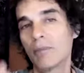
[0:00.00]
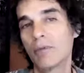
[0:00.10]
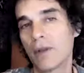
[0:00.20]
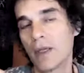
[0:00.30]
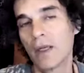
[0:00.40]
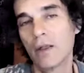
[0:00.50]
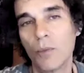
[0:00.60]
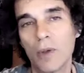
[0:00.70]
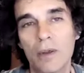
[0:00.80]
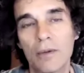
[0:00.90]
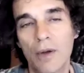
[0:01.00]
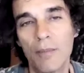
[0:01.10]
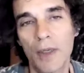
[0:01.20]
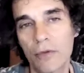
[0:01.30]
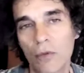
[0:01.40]
to the end when I
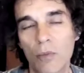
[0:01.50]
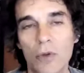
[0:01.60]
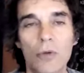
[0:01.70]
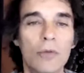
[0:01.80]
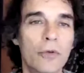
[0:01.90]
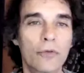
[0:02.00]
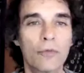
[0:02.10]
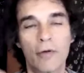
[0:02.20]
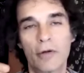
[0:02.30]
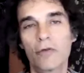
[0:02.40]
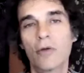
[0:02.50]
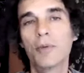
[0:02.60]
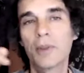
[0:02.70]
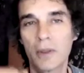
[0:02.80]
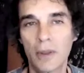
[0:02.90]
met someone who just very
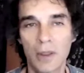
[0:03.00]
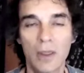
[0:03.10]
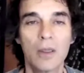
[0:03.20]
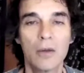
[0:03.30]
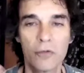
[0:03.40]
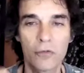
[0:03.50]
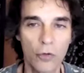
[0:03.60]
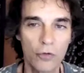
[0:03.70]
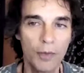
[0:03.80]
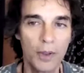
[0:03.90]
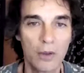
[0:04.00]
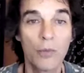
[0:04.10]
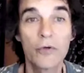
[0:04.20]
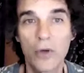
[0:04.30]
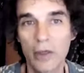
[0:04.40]
simply showed me,
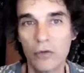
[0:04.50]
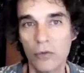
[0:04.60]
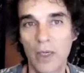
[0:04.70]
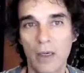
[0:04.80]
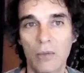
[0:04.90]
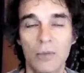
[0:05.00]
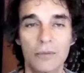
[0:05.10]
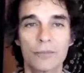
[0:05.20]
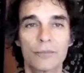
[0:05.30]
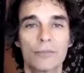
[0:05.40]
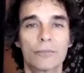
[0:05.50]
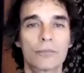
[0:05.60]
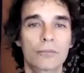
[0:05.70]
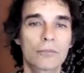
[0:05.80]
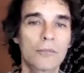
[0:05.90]
which I do now,
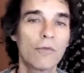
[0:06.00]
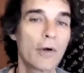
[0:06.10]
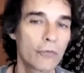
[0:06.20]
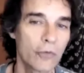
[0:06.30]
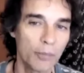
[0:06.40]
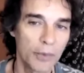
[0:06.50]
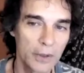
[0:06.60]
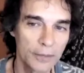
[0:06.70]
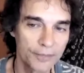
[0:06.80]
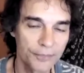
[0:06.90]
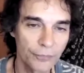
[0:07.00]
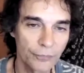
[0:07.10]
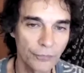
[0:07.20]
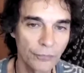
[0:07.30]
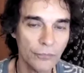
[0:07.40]
very simply,
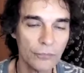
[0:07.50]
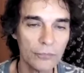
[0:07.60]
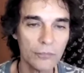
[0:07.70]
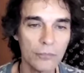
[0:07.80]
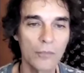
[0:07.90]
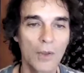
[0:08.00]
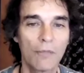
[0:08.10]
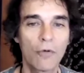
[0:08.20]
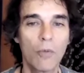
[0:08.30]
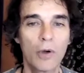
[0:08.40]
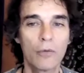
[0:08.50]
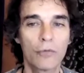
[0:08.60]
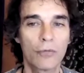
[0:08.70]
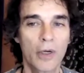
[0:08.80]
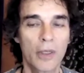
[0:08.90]
for one
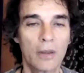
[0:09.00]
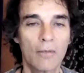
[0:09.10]
who's ready.